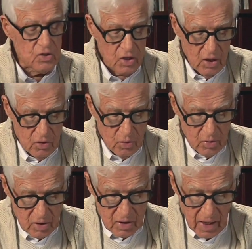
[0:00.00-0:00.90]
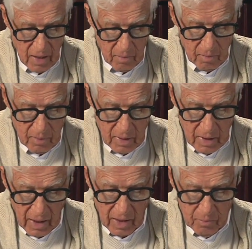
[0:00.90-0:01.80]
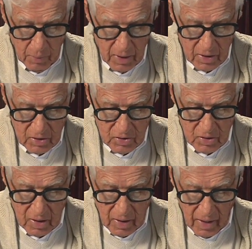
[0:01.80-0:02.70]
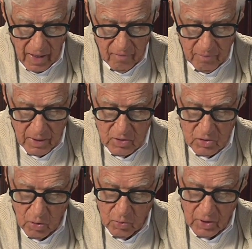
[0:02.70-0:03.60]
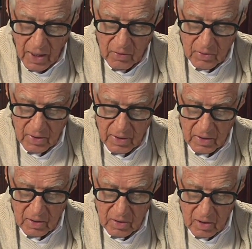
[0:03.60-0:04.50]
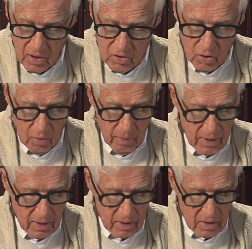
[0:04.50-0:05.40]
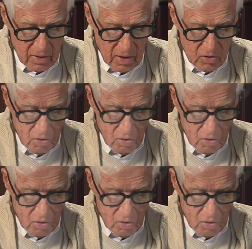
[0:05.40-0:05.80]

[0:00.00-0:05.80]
seek to condemn and punish have been so calculated, so malignant, and